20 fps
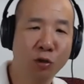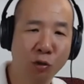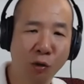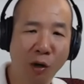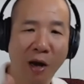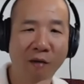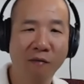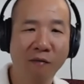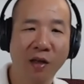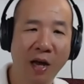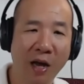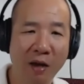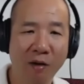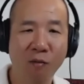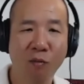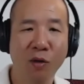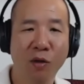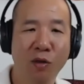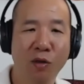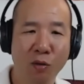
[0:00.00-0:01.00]
drive that
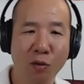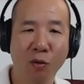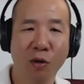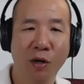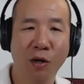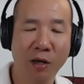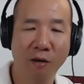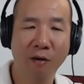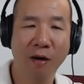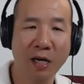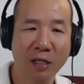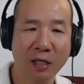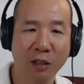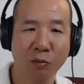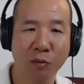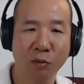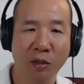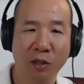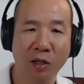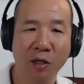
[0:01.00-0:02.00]
with your
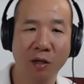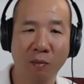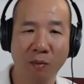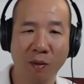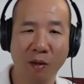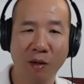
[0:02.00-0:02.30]
interactions with him.